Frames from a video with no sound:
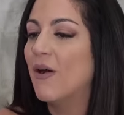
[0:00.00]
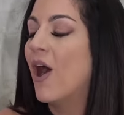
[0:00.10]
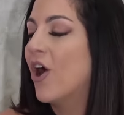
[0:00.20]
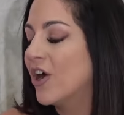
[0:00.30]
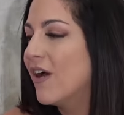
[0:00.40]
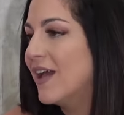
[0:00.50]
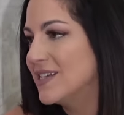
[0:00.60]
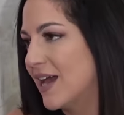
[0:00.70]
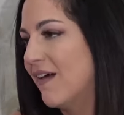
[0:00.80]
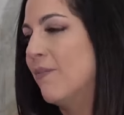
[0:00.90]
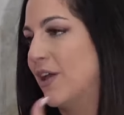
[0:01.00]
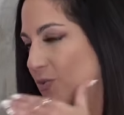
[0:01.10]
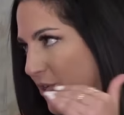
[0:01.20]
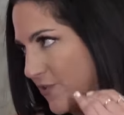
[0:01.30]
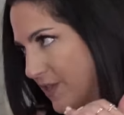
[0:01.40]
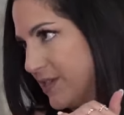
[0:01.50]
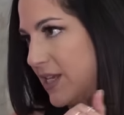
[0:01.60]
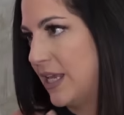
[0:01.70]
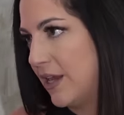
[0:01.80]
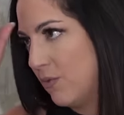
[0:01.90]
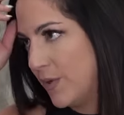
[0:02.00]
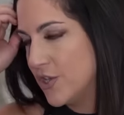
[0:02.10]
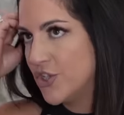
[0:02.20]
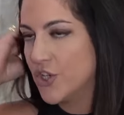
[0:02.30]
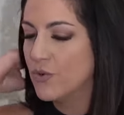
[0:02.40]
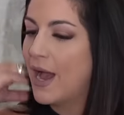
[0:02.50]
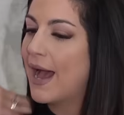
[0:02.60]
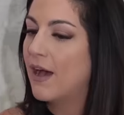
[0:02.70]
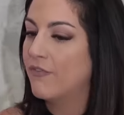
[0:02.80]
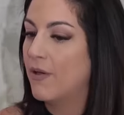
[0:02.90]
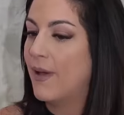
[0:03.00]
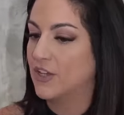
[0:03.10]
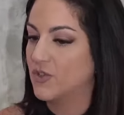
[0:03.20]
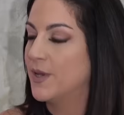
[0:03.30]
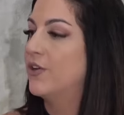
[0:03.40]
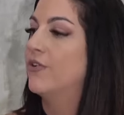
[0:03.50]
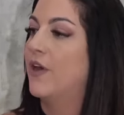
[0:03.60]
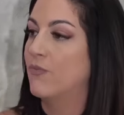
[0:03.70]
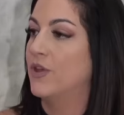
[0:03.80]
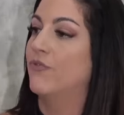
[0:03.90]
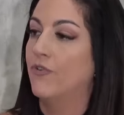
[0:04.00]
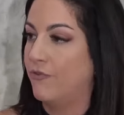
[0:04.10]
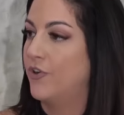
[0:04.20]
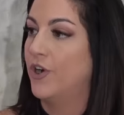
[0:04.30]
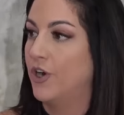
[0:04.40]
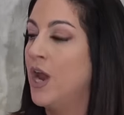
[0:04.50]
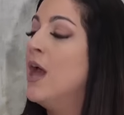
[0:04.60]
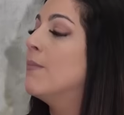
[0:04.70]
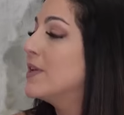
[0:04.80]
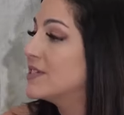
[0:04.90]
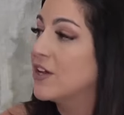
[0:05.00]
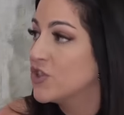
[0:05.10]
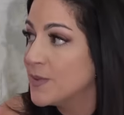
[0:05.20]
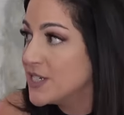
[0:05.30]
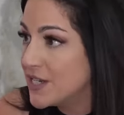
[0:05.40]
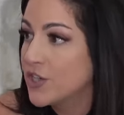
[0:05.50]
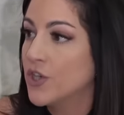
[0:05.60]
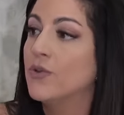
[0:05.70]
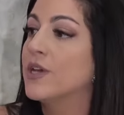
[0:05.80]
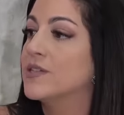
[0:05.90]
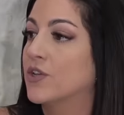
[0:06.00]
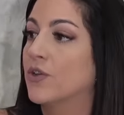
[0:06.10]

our clientele at Matchmakers in the City, we do have a matchmaker that we refer because LGBTQ is a